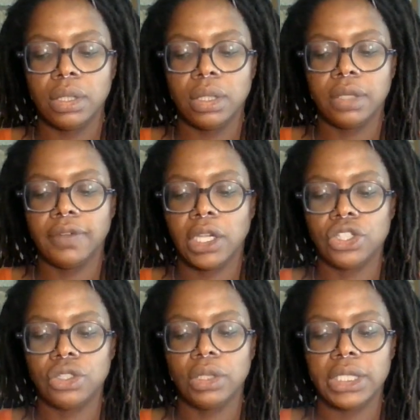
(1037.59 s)

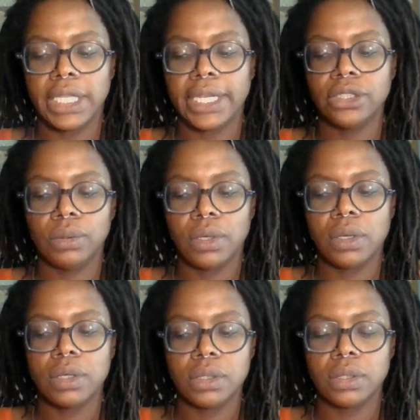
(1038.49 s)
Clarification on these last two
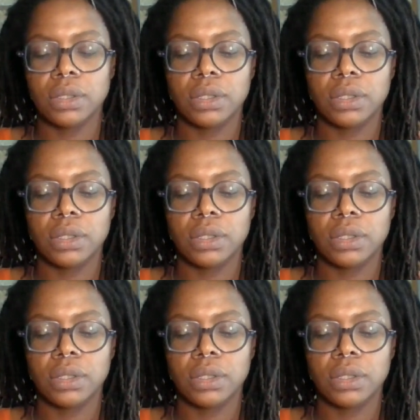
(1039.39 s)
cards.